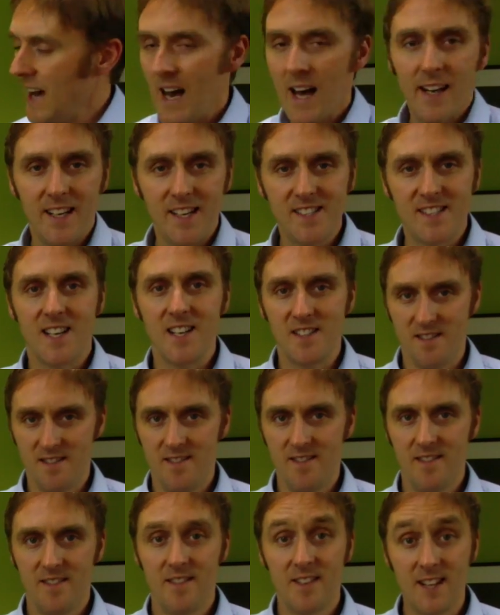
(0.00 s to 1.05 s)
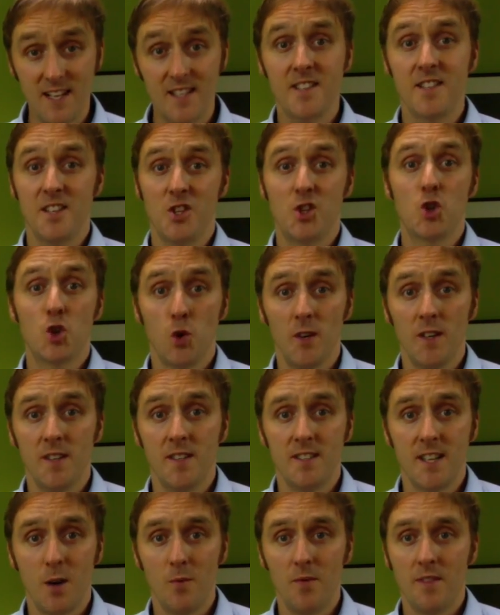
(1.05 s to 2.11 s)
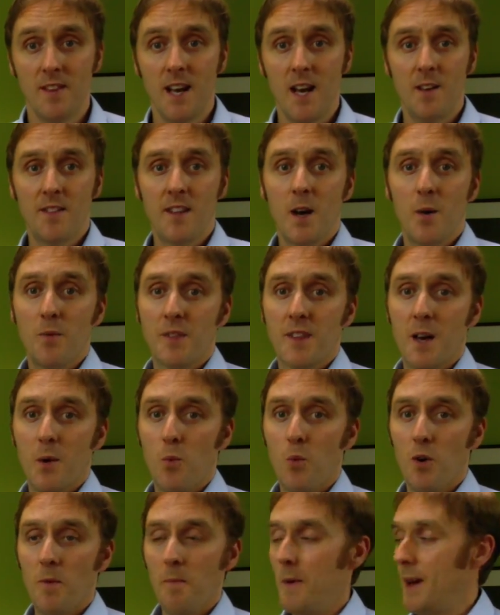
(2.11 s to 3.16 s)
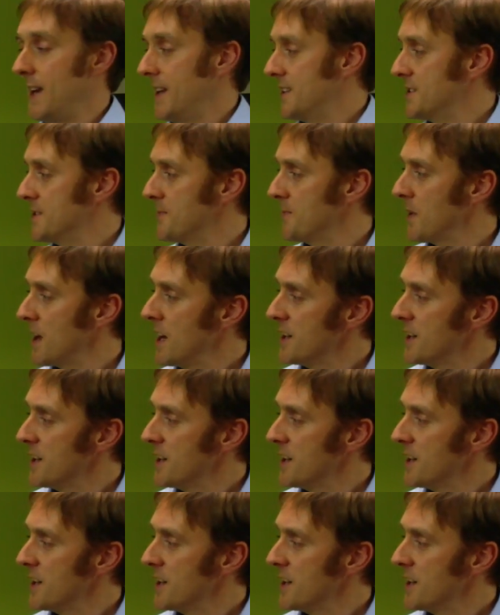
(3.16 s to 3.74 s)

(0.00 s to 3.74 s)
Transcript: And he says this is a choice that one makes.